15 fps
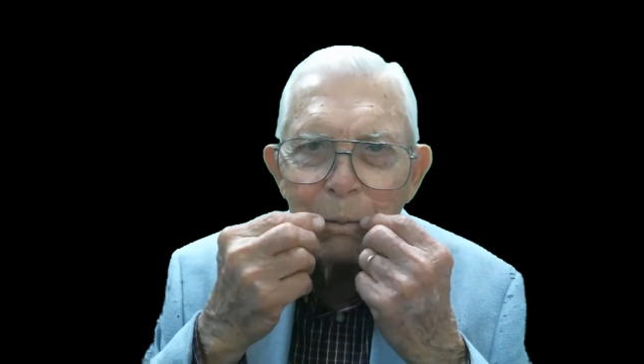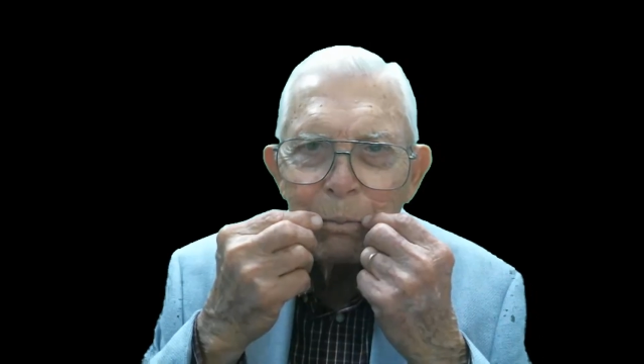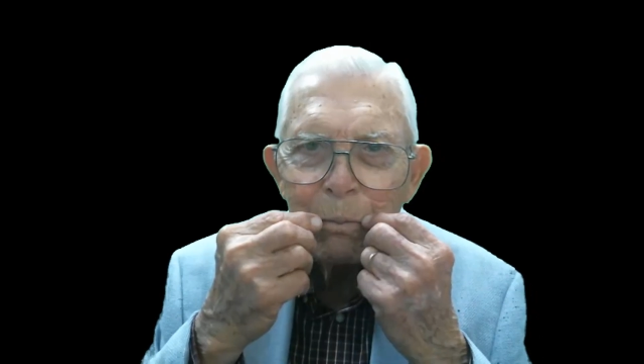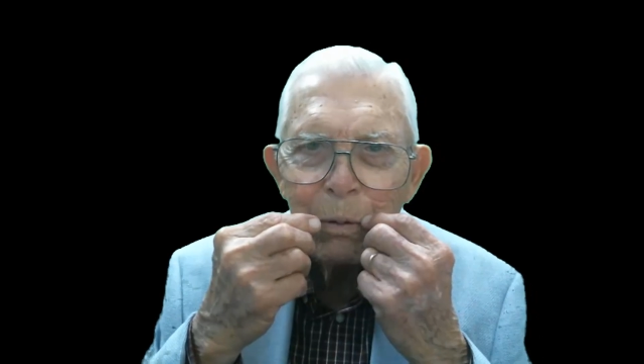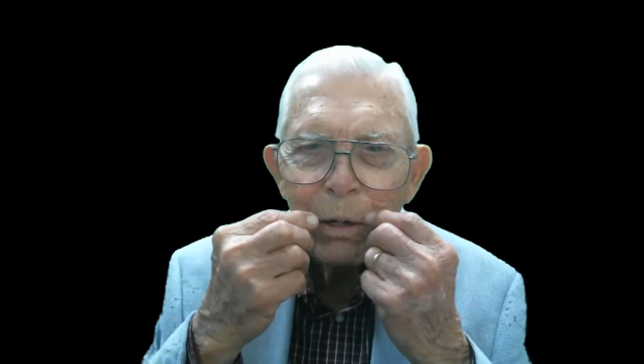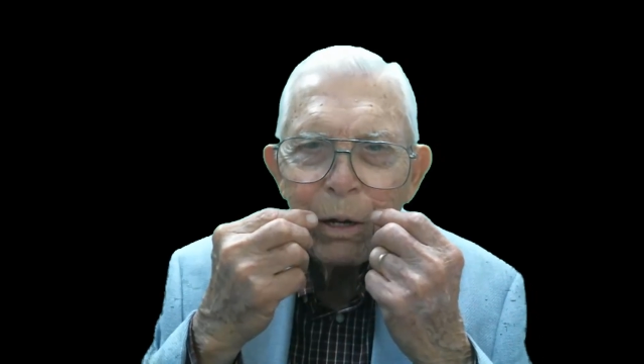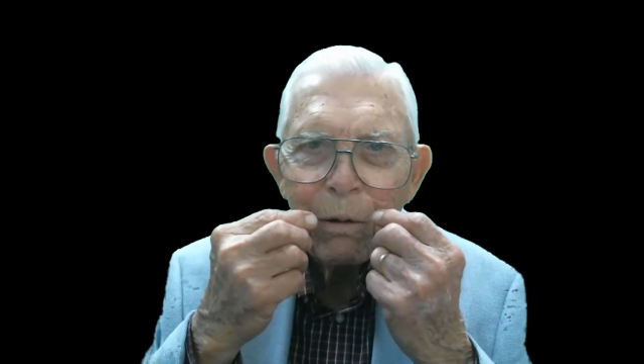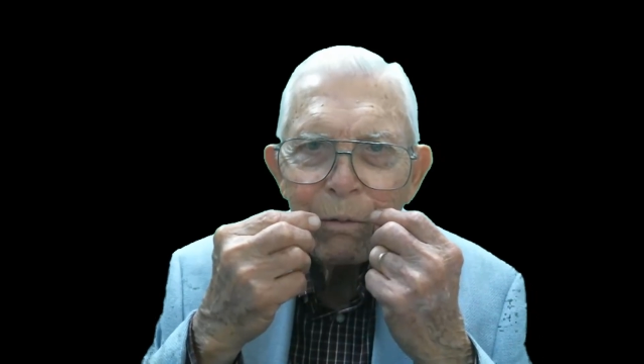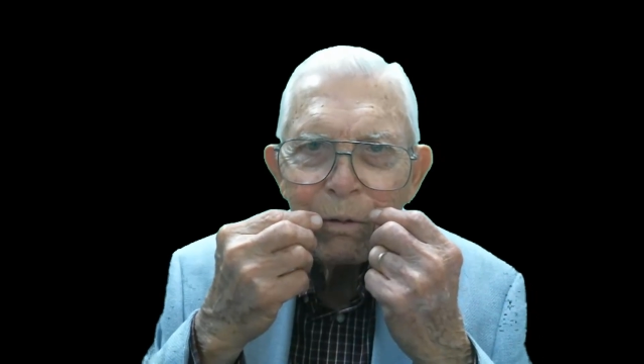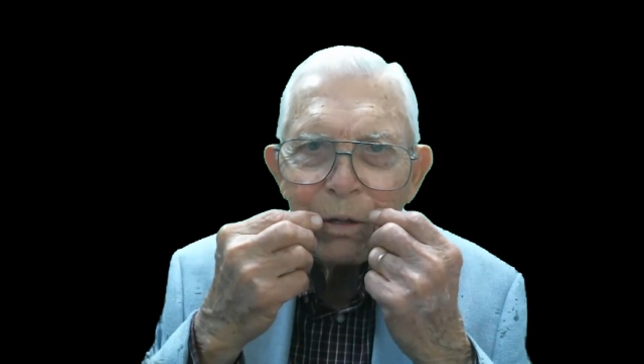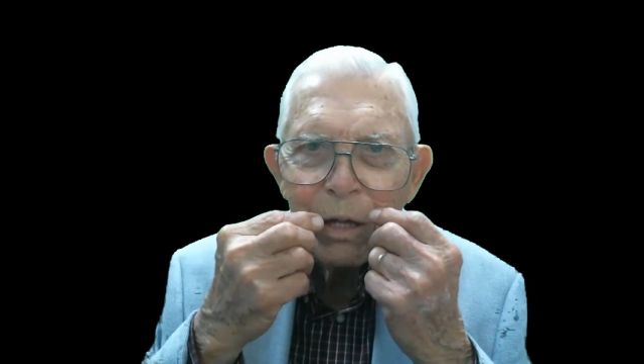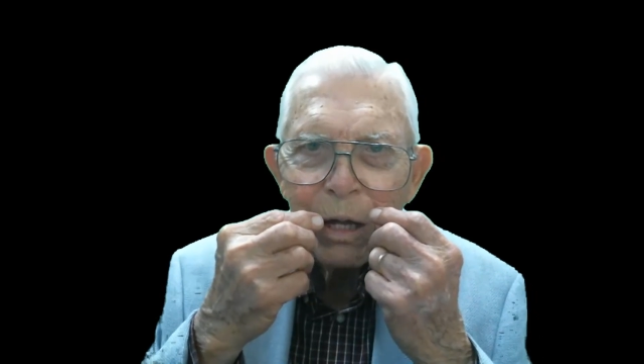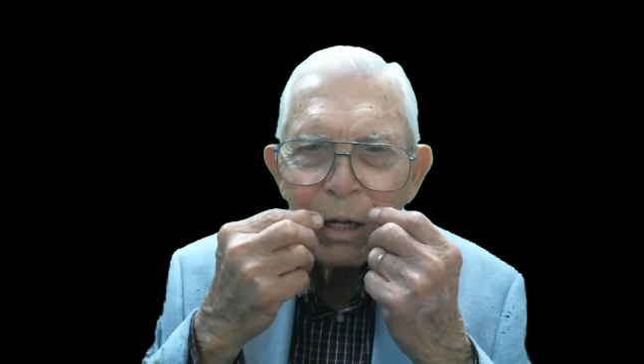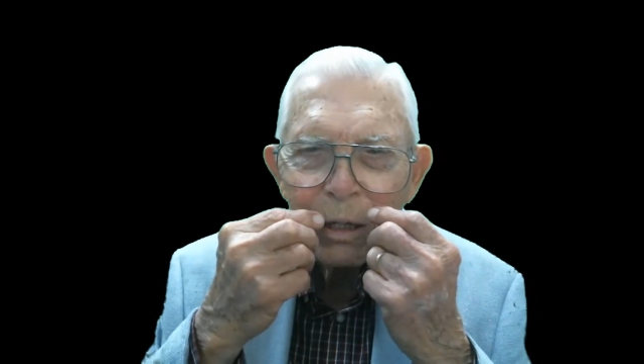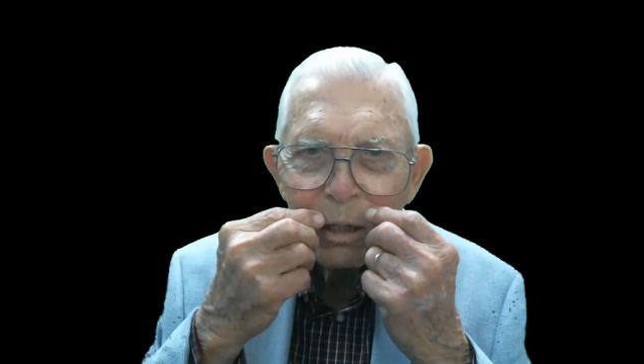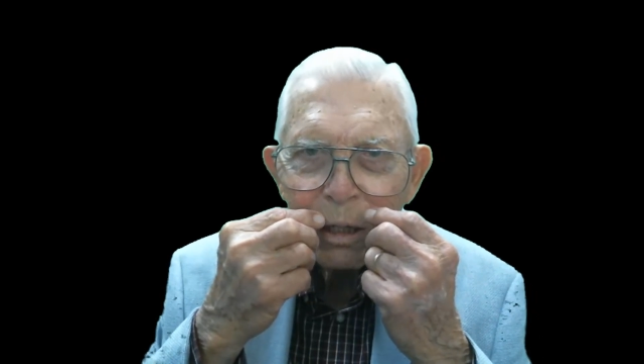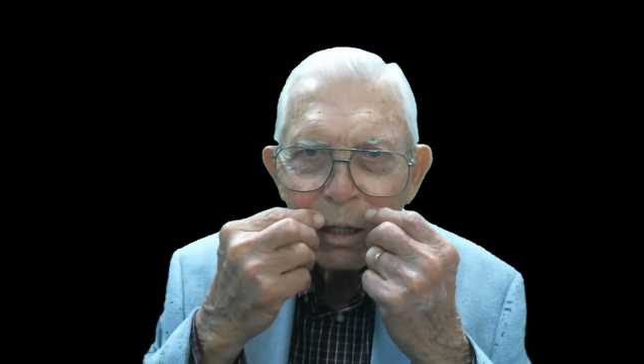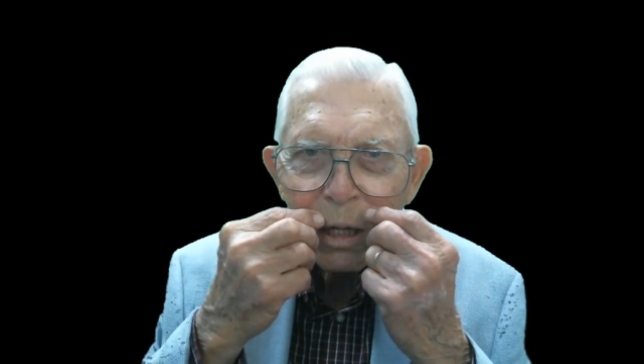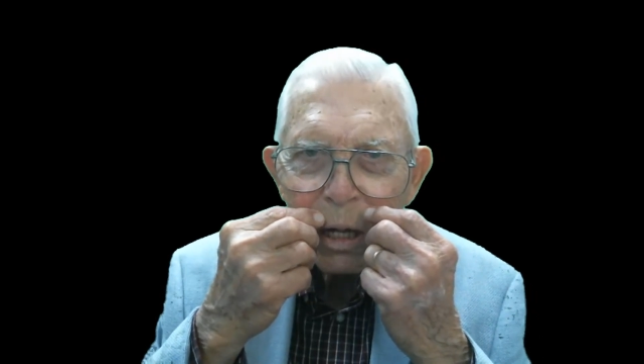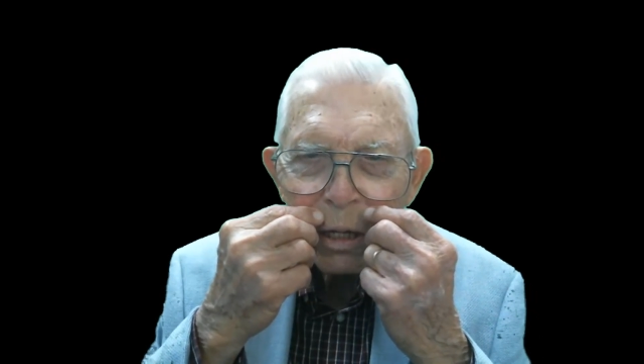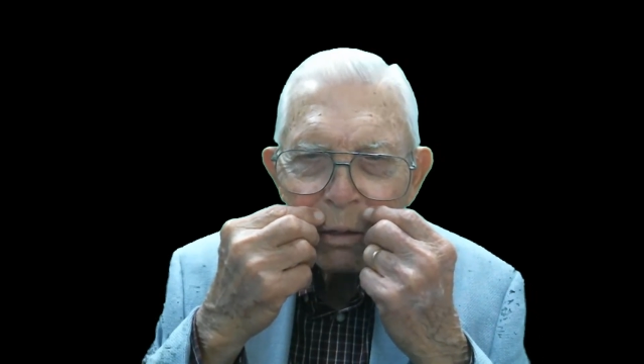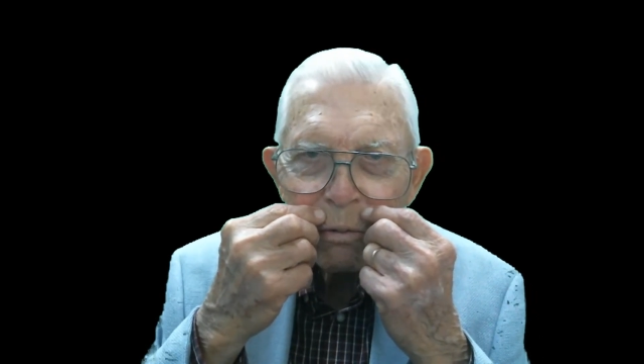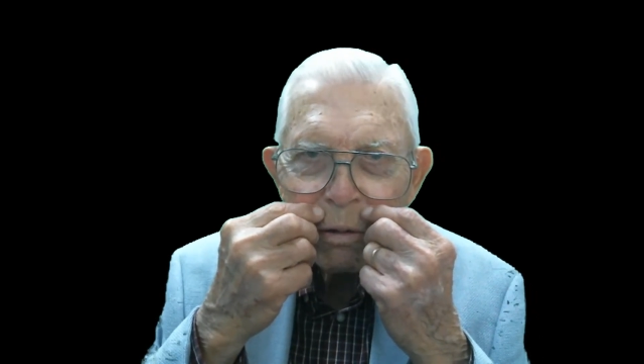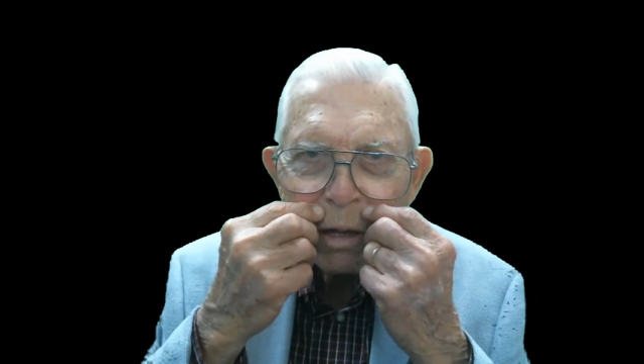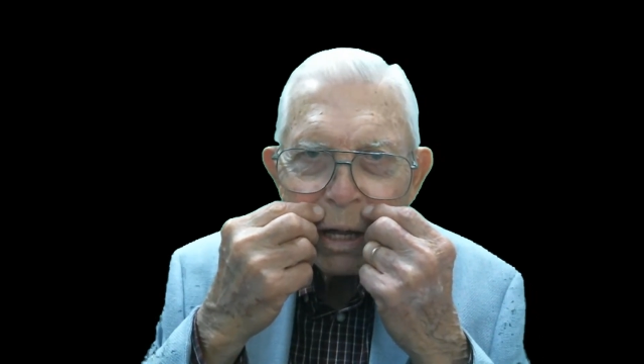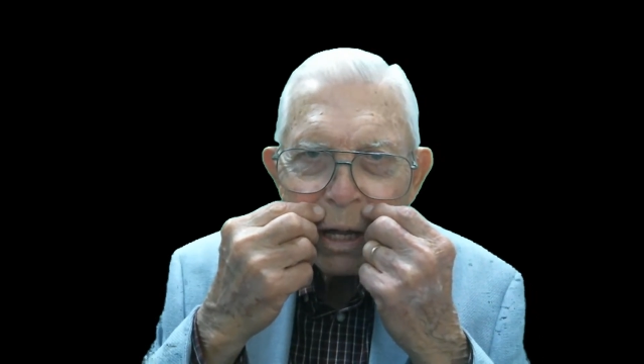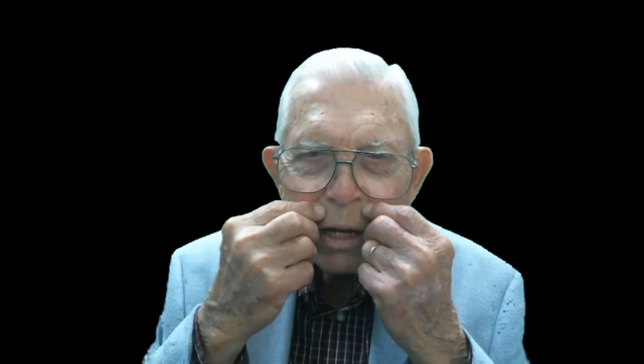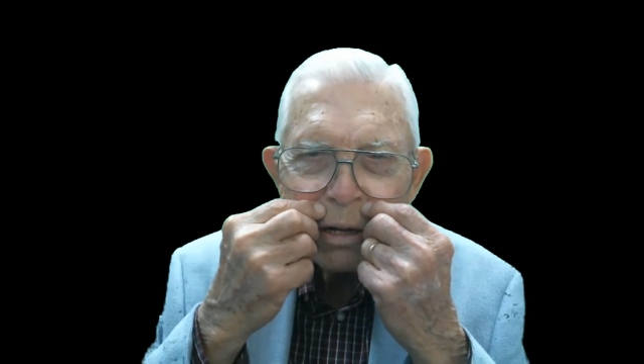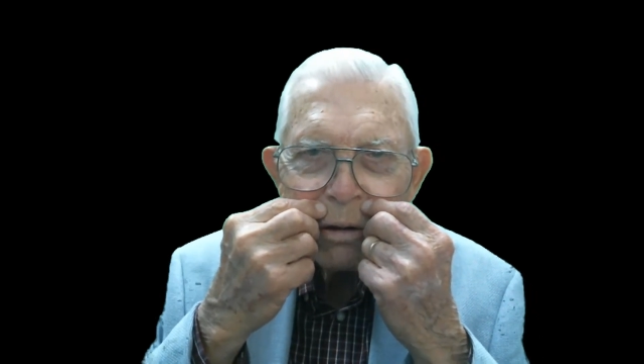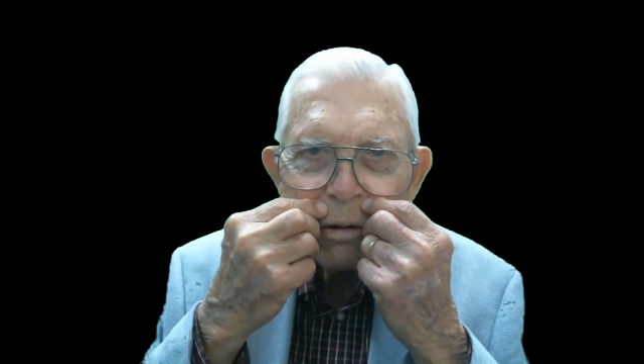put everything together we
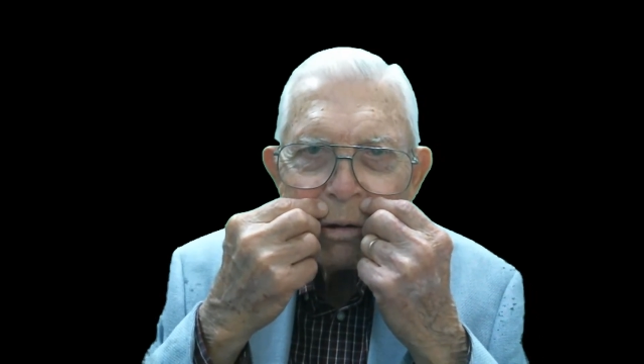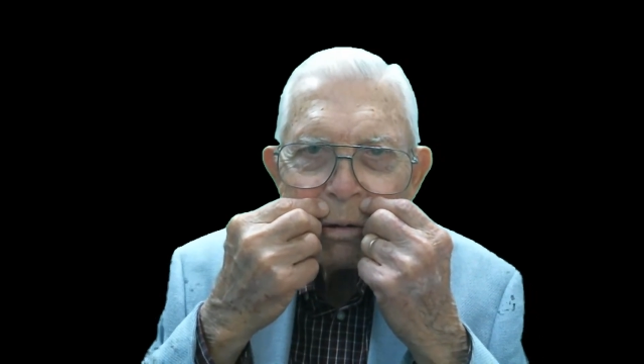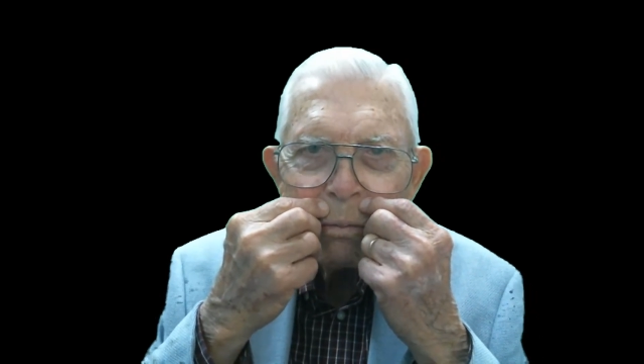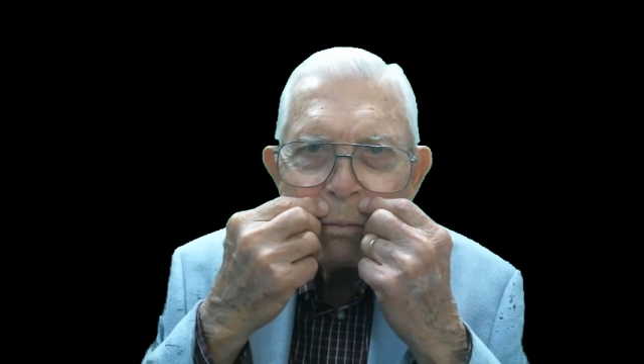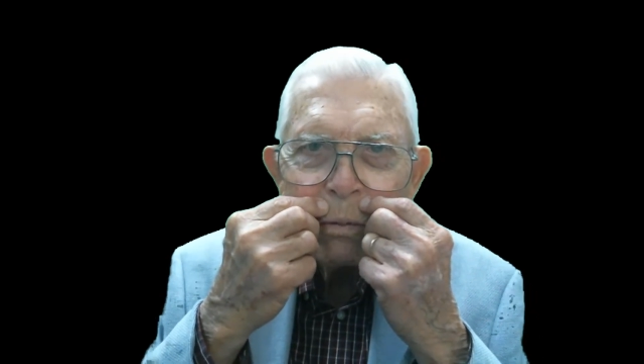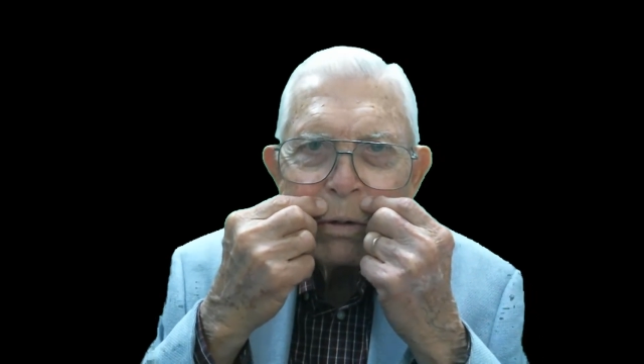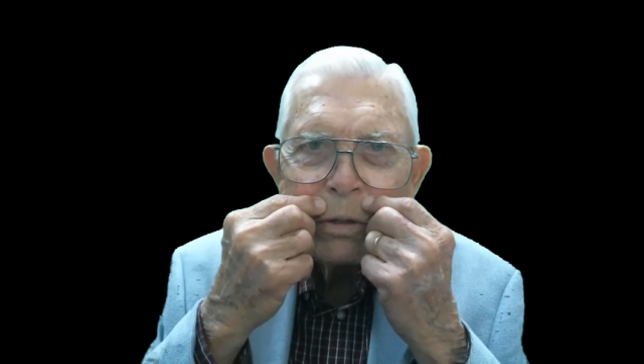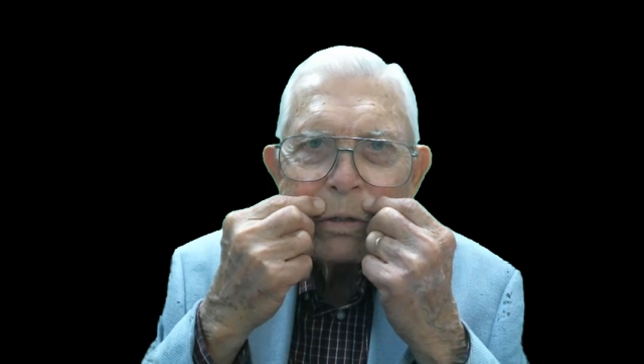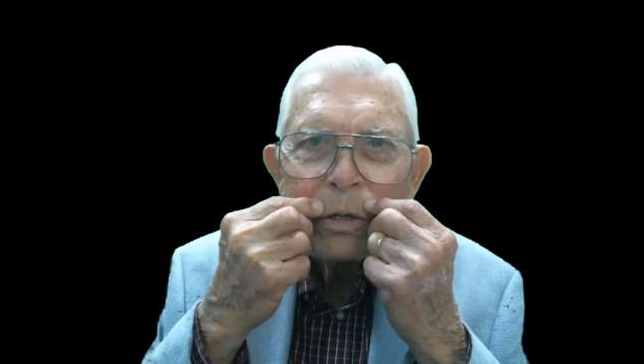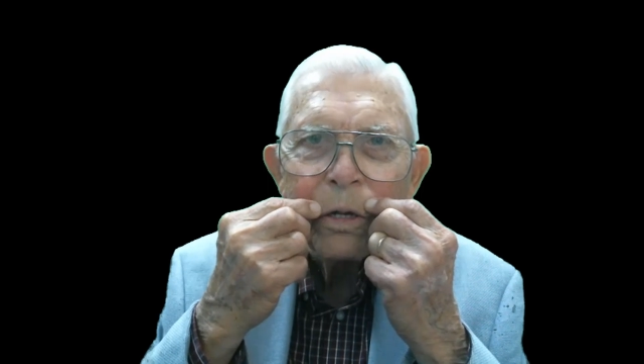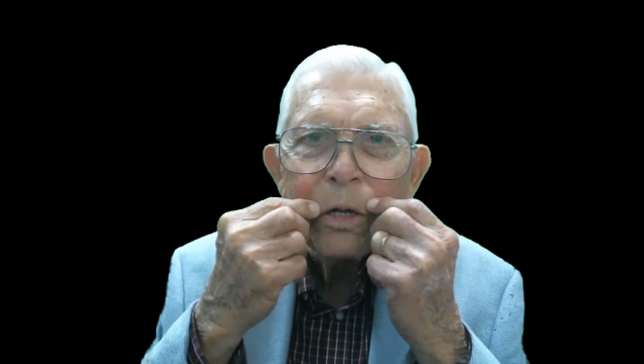had here and put